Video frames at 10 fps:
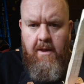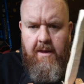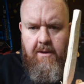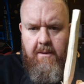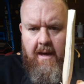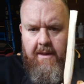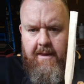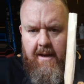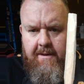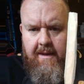you get
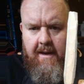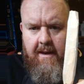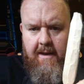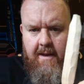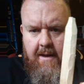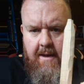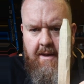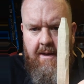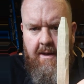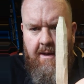the idea.
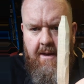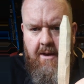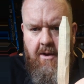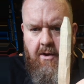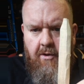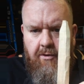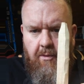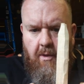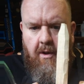So what